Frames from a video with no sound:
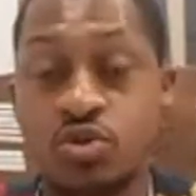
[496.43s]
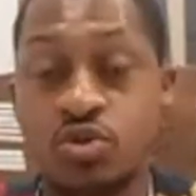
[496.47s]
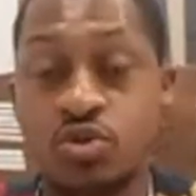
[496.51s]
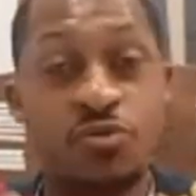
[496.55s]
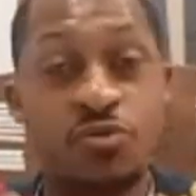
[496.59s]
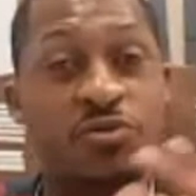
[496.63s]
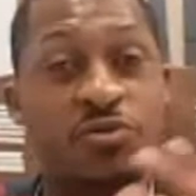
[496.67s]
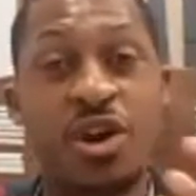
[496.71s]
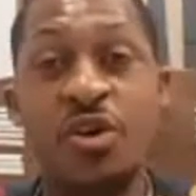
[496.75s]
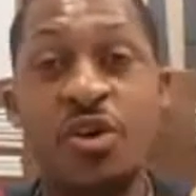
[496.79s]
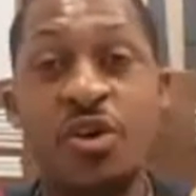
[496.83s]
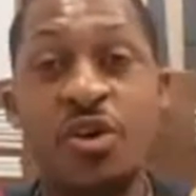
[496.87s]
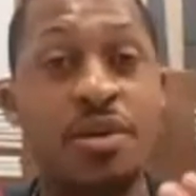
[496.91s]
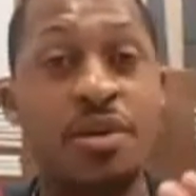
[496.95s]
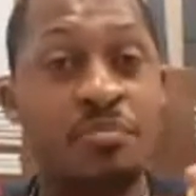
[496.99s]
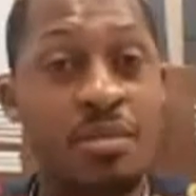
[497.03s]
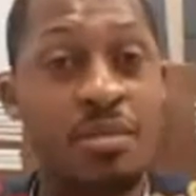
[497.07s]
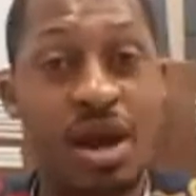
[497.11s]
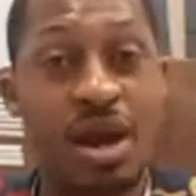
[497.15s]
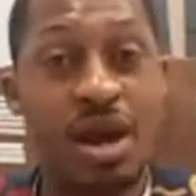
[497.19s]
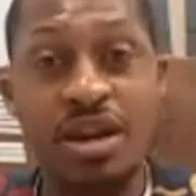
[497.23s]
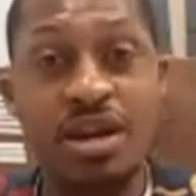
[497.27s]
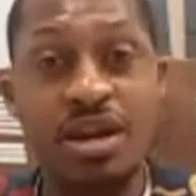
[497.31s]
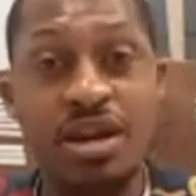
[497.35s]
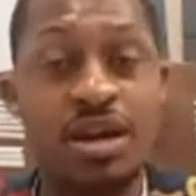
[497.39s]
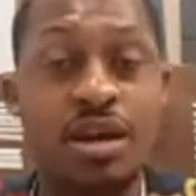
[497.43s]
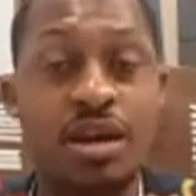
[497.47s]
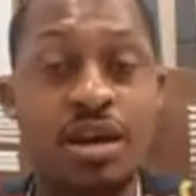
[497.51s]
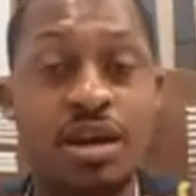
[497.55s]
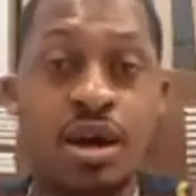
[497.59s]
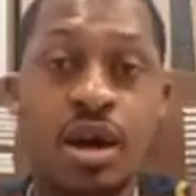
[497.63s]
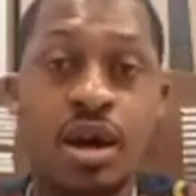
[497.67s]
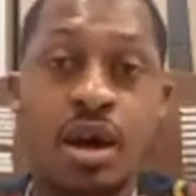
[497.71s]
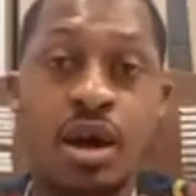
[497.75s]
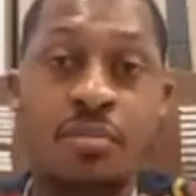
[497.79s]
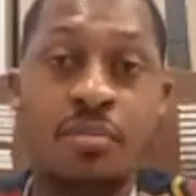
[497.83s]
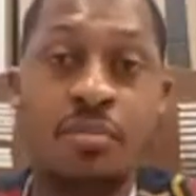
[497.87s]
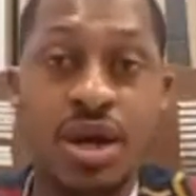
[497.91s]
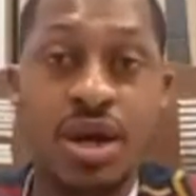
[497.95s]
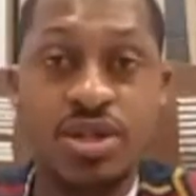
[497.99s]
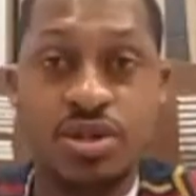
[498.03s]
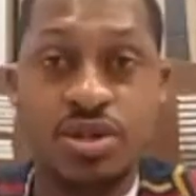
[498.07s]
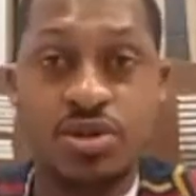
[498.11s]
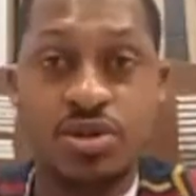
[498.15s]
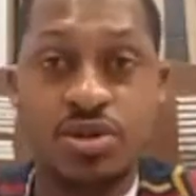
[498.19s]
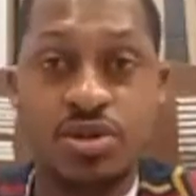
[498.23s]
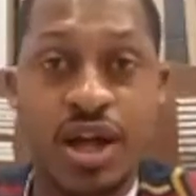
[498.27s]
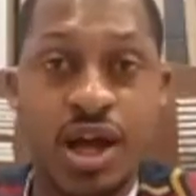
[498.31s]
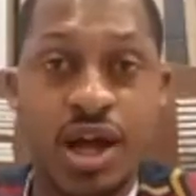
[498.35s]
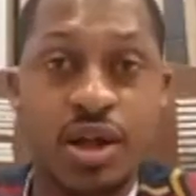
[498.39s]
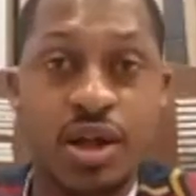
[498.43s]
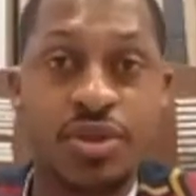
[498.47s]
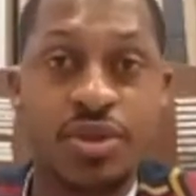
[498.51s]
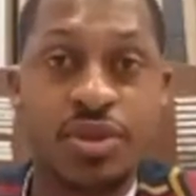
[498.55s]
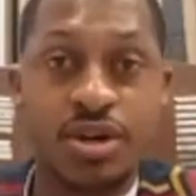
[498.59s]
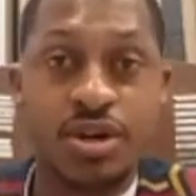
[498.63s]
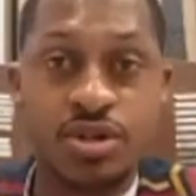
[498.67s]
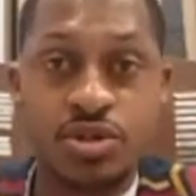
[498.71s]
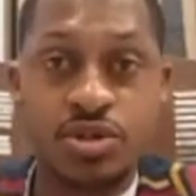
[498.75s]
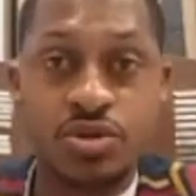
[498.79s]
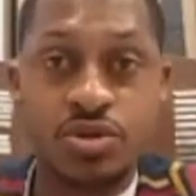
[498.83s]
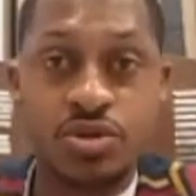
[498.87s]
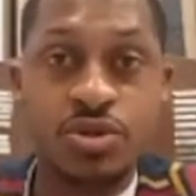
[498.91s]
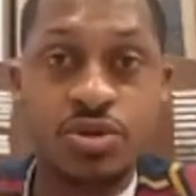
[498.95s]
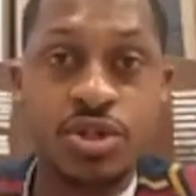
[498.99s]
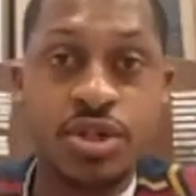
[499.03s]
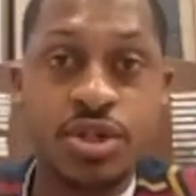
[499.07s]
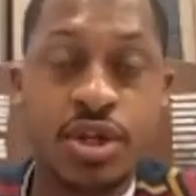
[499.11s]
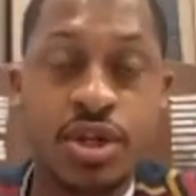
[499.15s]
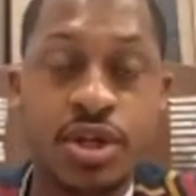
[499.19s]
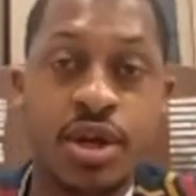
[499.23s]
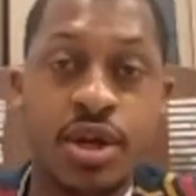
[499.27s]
to very many mental health issues.